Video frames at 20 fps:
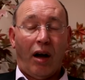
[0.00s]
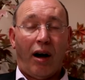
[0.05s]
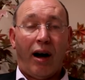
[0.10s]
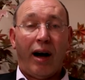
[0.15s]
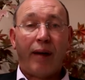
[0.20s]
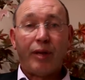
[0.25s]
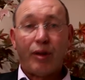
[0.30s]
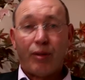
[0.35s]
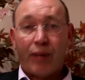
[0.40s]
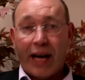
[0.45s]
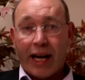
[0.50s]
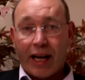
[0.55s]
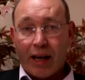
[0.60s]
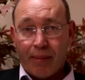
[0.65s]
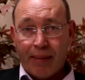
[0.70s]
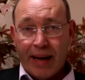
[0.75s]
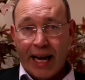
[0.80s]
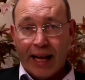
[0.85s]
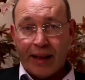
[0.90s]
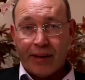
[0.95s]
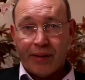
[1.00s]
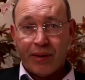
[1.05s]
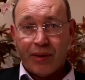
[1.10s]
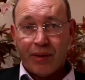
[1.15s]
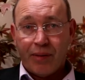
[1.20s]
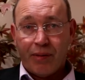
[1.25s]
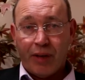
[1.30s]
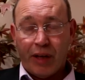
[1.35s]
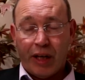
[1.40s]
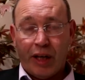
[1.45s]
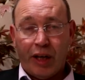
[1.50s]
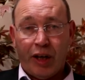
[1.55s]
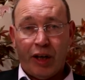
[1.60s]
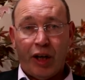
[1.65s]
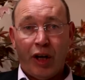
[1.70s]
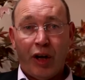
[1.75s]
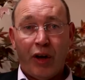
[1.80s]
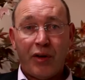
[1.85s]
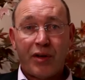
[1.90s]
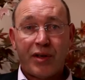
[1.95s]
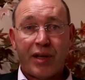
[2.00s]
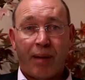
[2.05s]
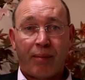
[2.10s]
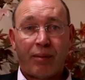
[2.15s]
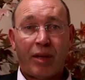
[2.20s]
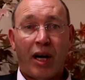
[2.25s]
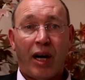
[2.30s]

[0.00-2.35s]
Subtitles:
I would recommend that you use some